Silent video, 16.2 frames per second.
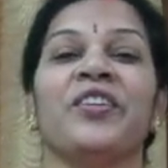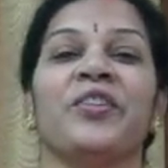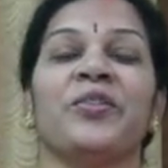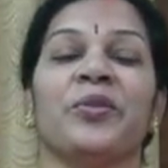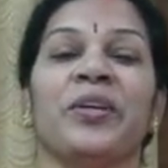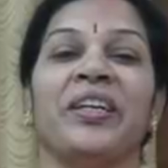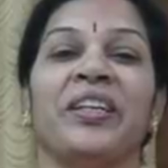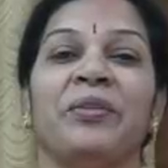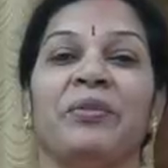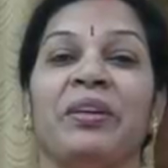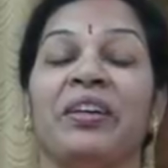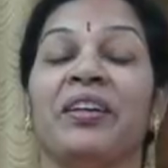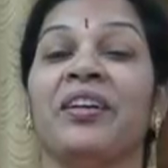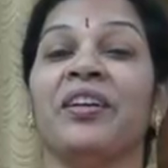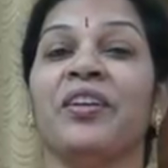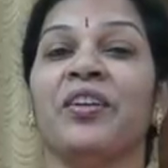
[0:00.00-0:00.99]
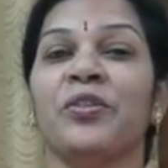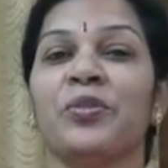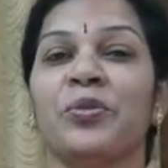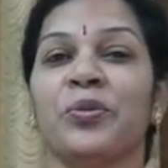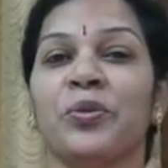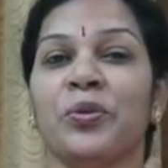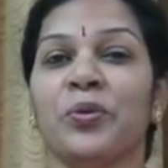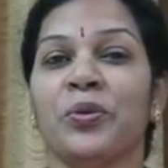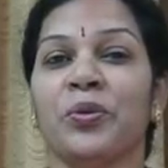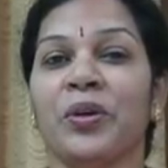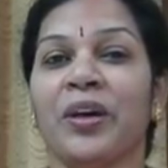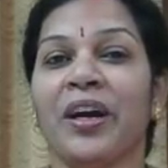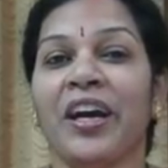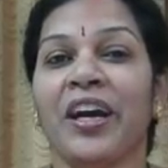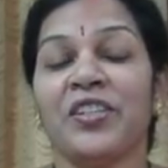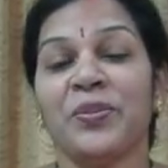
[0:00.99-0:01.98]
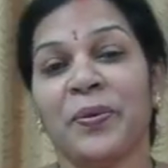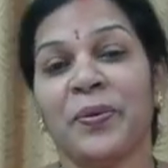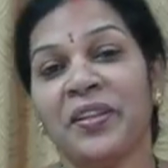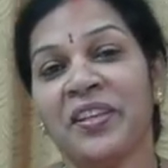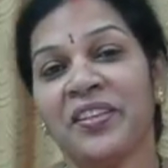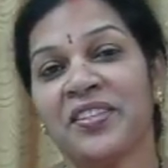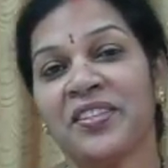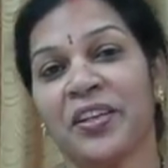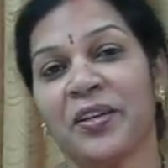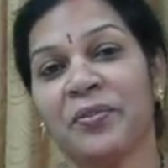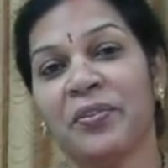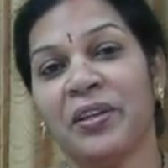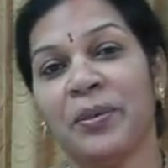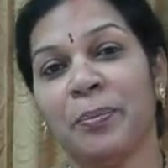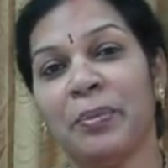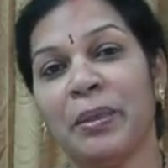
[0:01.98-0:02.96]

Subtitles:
So anyway, so as per the survey,